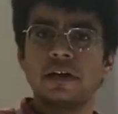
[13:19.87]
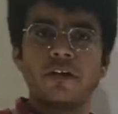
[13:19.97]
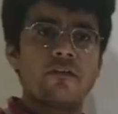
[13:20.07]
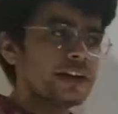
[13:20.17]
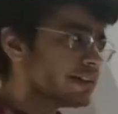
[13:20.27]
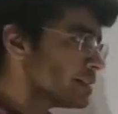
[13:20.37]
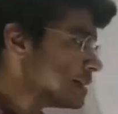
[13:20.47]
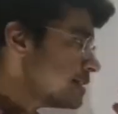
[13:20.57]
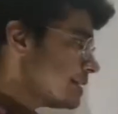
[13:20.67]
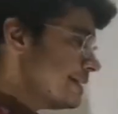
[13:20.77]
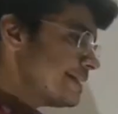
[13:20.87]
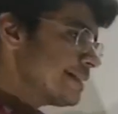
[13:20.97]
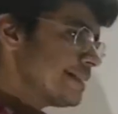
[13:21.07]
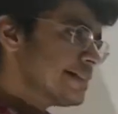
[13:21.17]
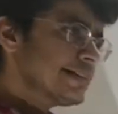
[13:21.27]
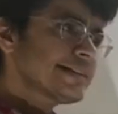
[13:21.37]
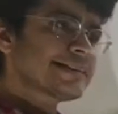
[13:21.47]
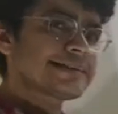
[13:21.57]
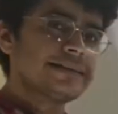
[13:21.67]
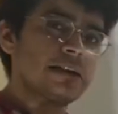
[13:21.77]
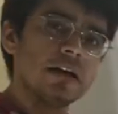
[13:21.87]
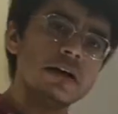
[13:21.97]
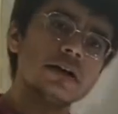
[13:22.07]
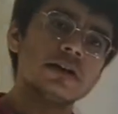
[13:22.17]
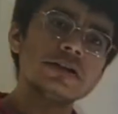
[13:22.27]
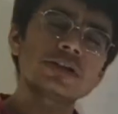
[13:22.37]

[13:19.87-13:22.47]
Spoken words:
Once it is integrated, it is learned.